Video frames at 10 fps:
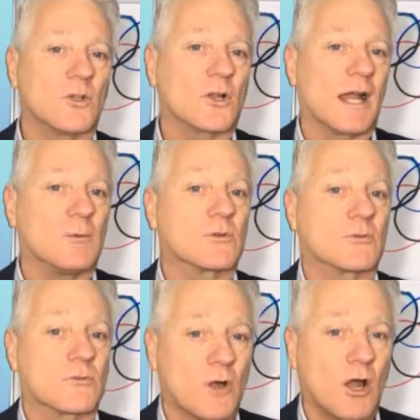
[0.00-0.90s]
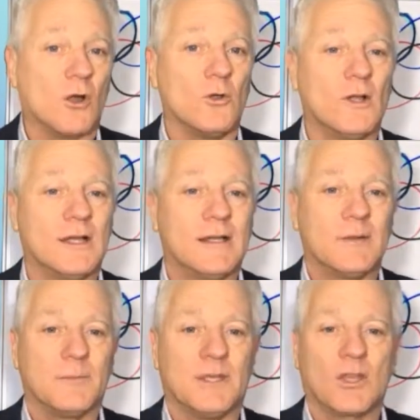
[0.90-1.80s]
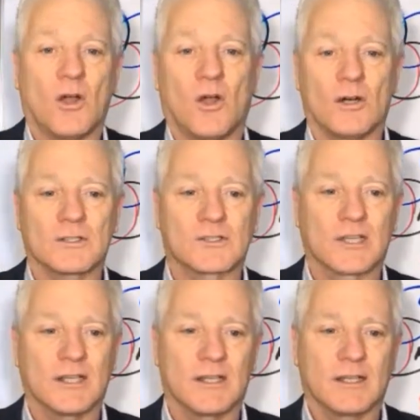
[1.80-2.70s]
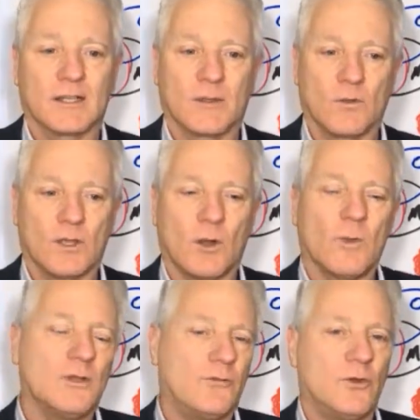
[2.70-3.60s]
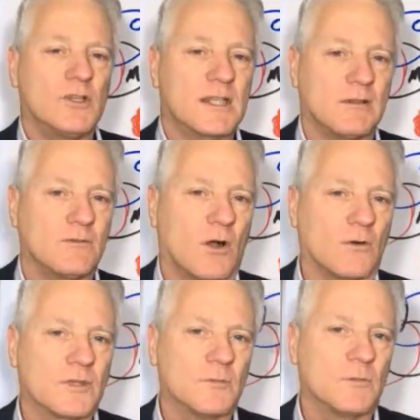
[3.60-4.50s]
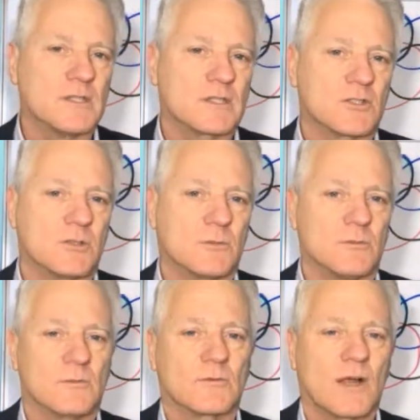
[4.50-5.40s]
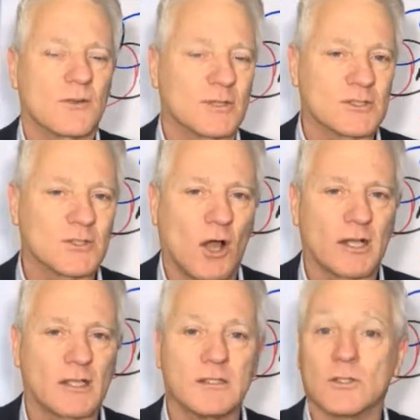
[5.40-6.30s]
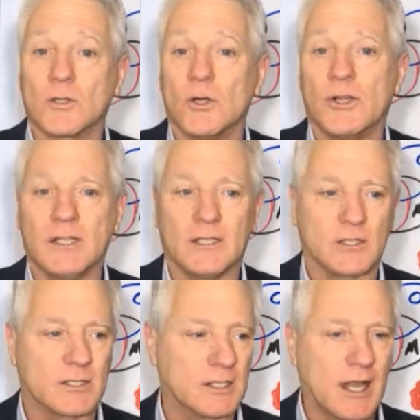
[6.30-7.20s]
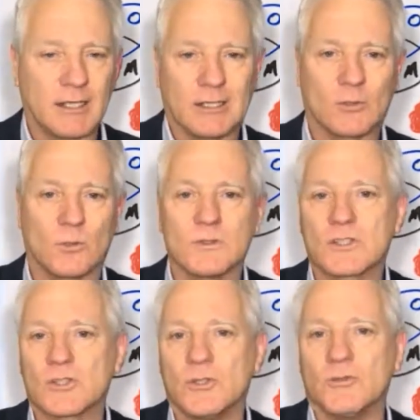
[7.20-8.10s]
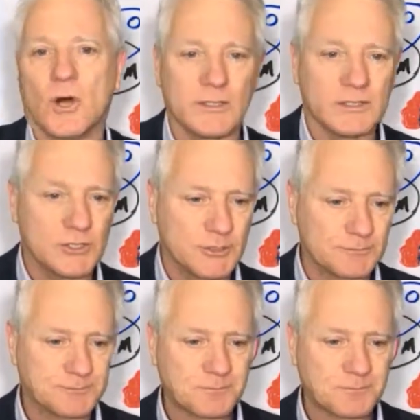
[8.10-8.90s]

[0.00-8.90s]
or not able to grow because, when you first get involved in business, you're rather excited and you're learning, you're taking in all this new knowledge,